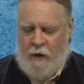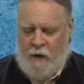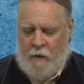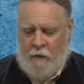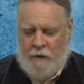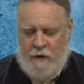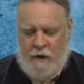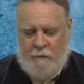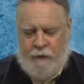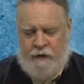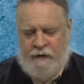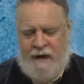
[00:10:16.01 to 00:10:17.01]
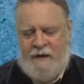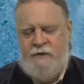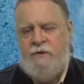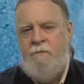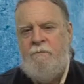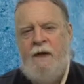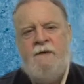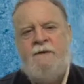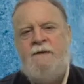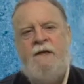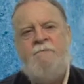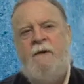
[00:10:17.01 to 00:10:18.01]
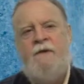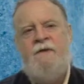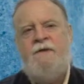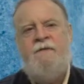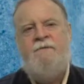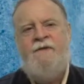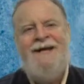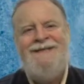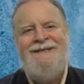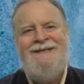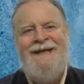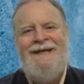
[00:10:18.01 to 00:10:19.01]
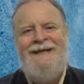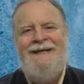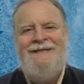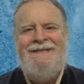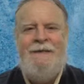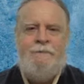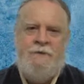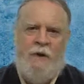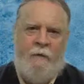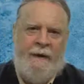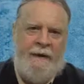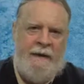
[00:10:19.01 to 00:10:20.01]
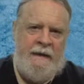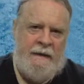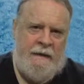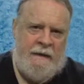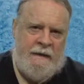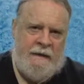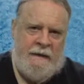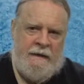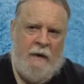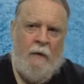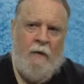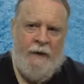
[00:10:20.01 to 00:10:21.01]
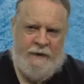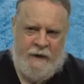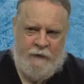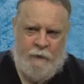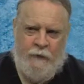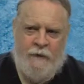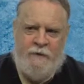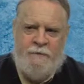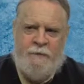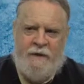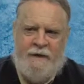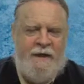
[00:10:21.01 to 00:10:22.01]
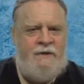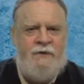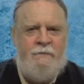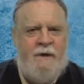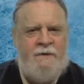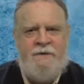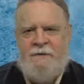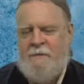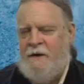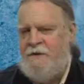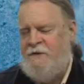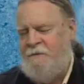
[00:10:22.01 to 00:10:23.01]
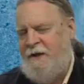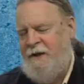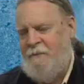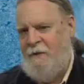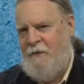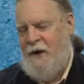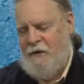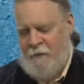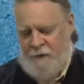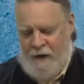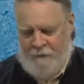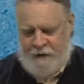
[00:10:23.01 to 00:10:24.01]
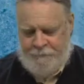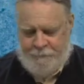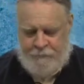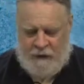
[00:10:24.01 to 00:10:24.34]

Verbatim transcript: O, put an end to months and months of vacillating and tiptoeing or in other words, put an end to months and months of being Barack Obama,